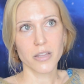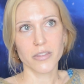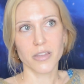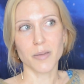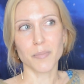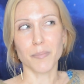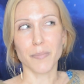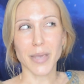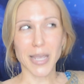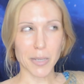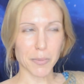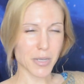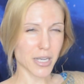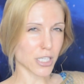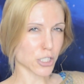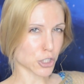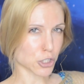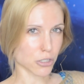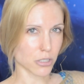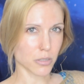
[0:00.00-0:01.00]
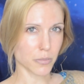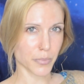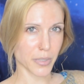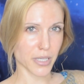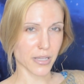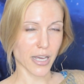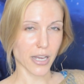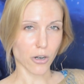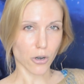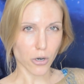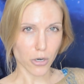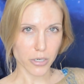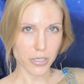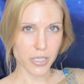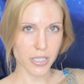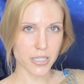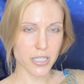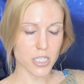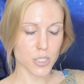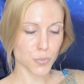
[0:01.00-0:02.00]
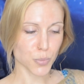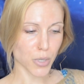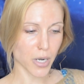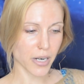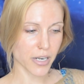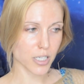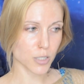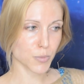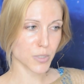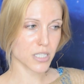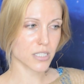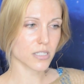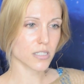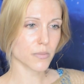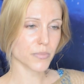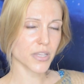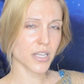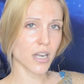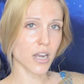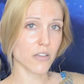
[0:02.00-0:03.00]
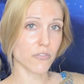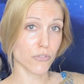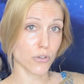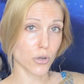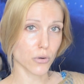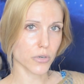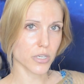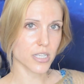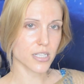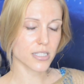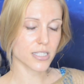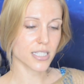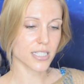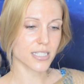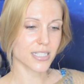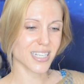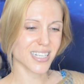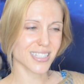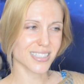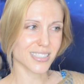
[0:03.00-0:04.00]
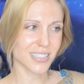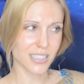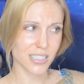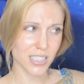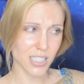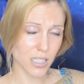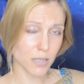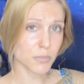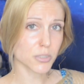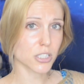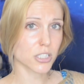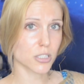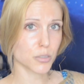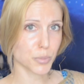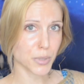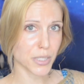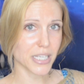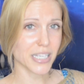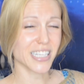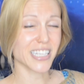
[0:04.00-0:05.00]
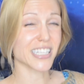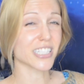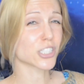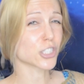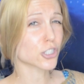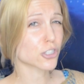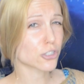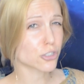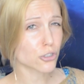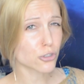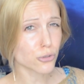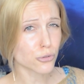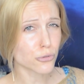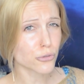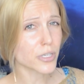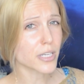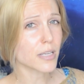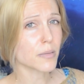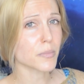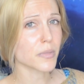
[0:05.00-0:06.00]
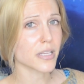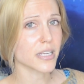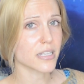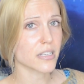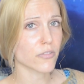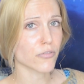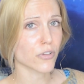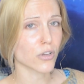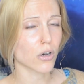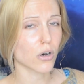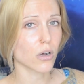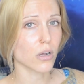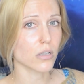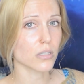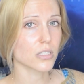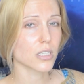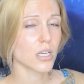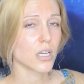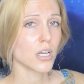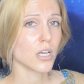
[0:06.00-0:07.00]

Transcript: that maybe I shouldn't be that hard on this product because something I've noticed is that it seems to be extremely difficult